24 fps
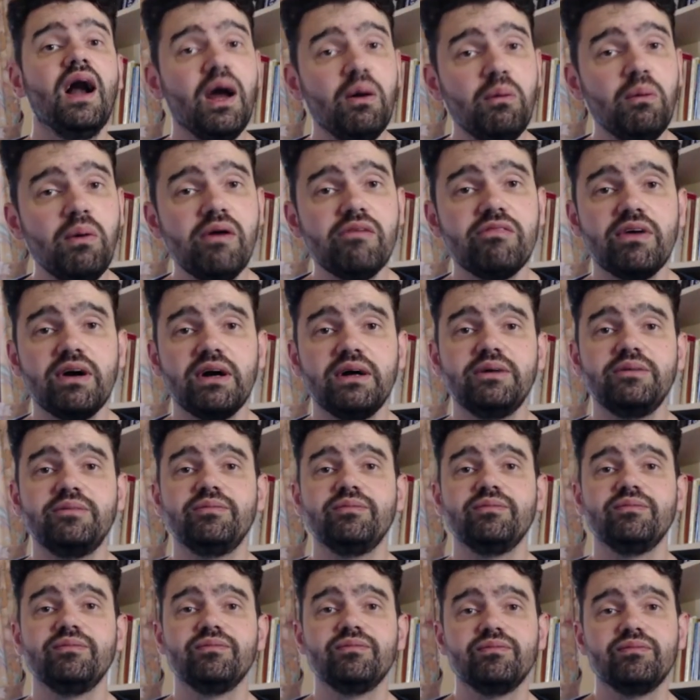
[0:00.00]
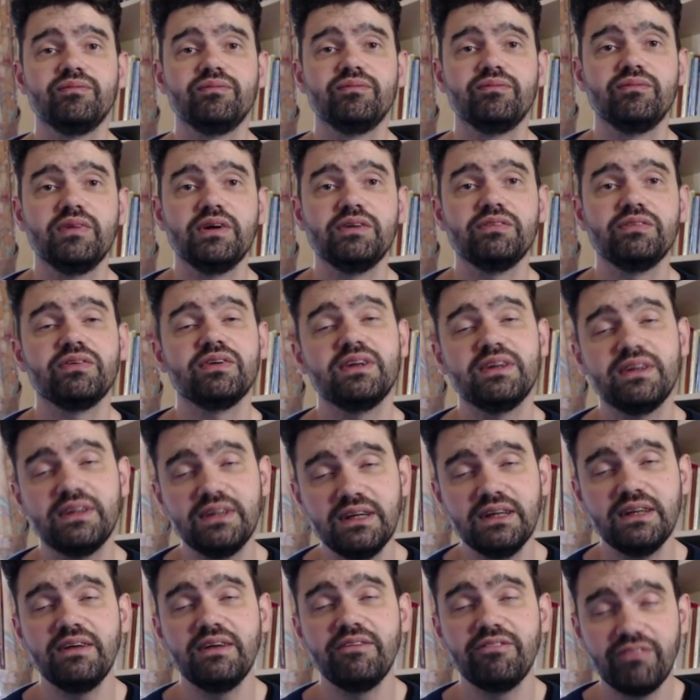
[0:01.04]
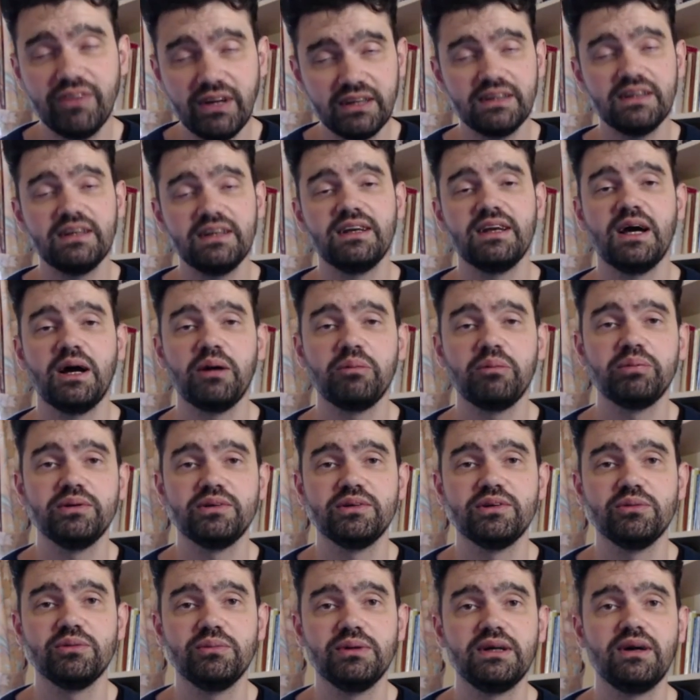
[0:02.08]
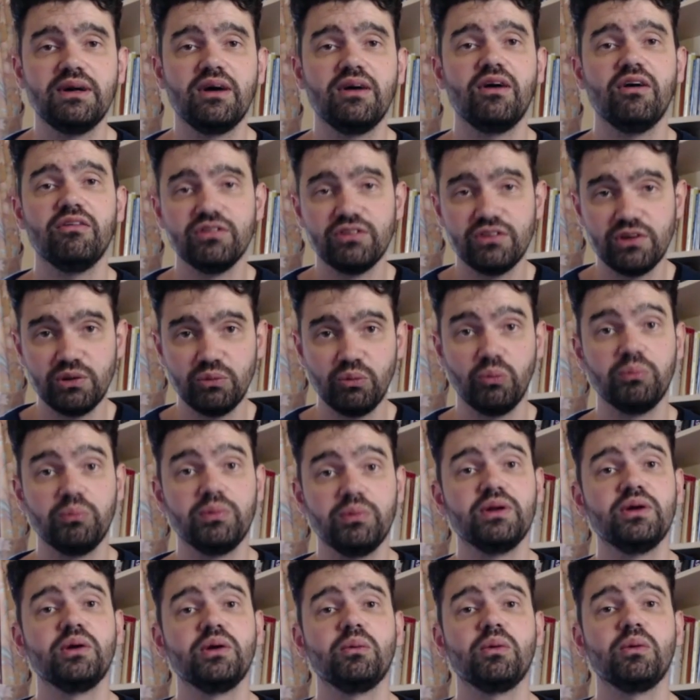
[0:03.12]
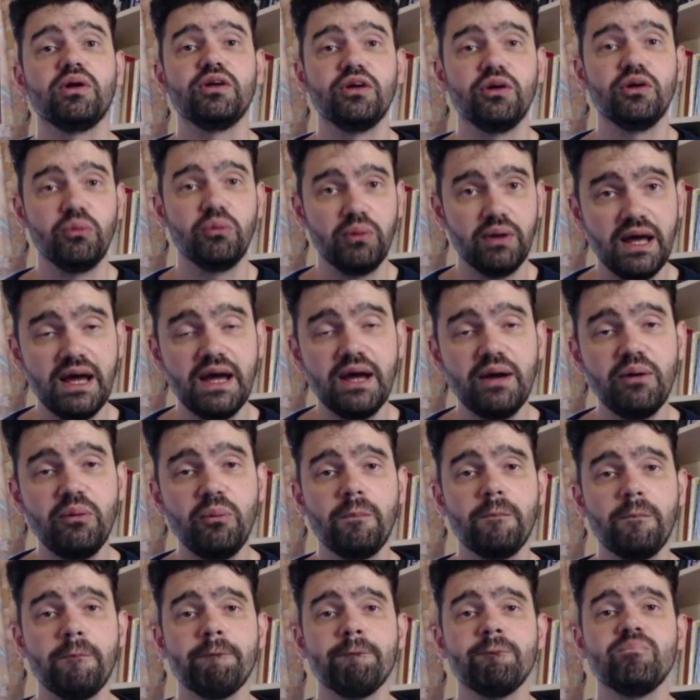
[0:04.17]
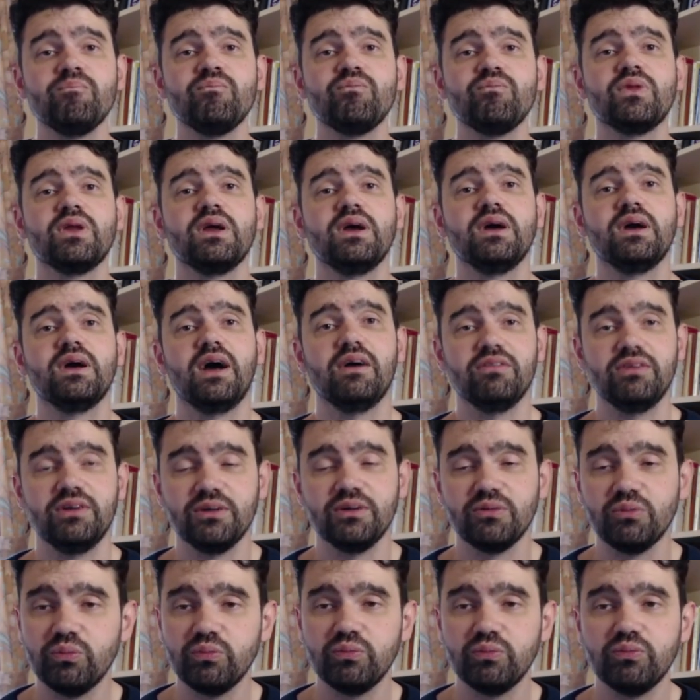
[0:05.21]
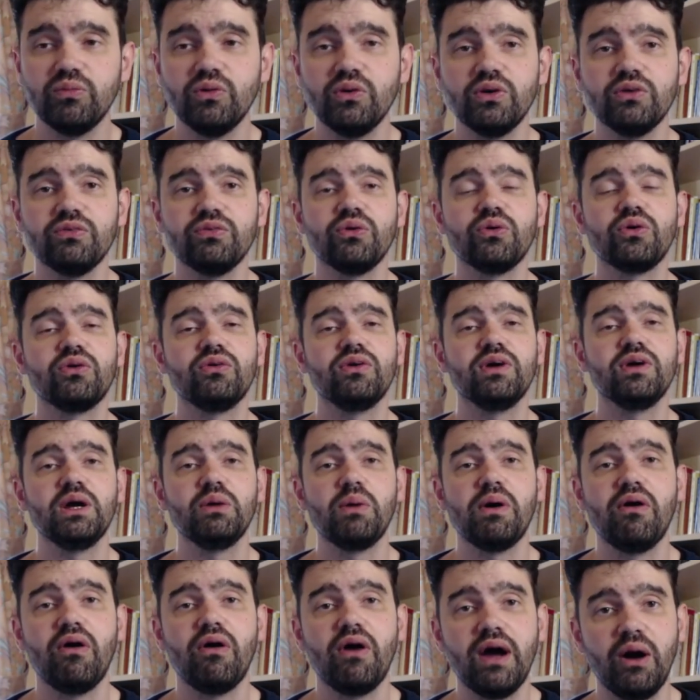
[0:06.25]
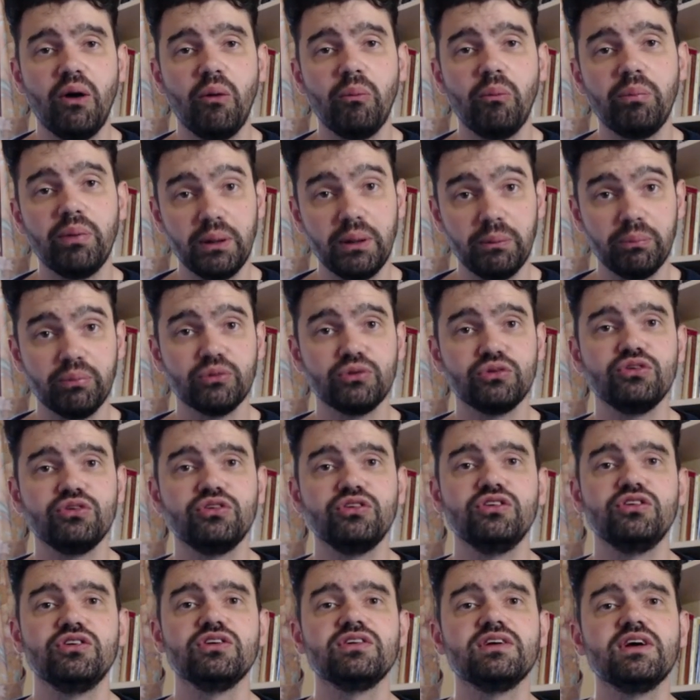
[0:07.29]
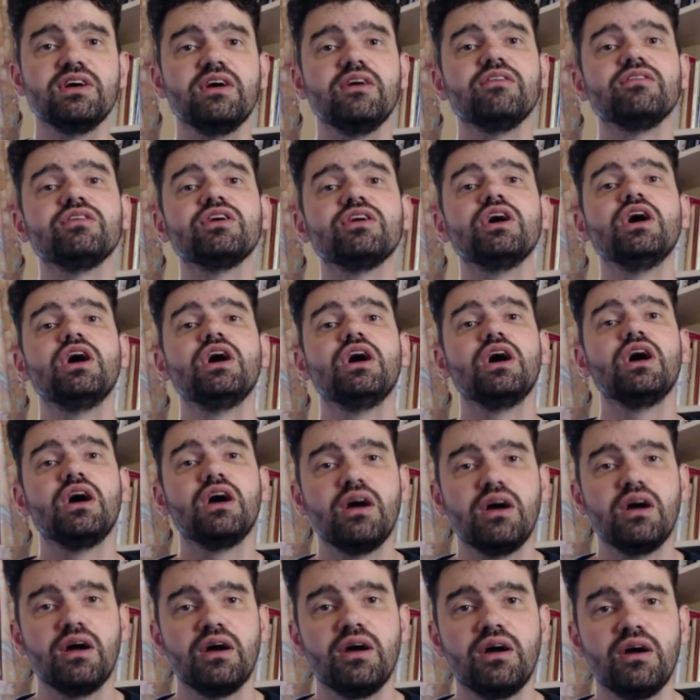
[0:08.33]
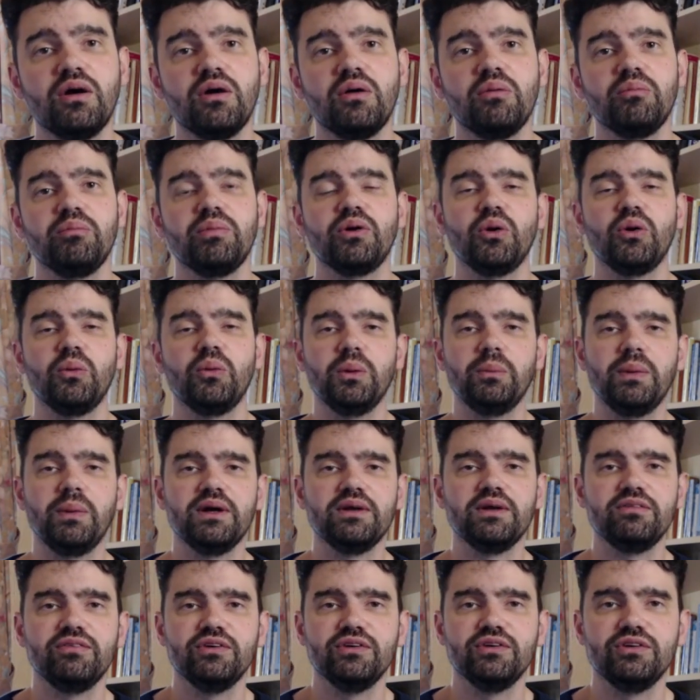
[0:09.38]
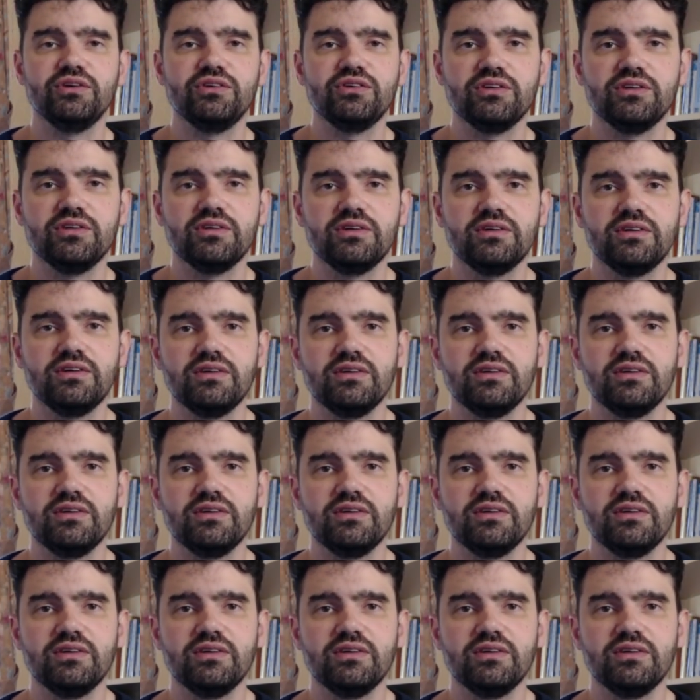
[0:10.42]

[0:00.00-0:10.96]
However, if I did, if that didn't happen to me, I obviously wouldn't be doing what I do now, having this wonderful career where I help people such as yourselves become the best version.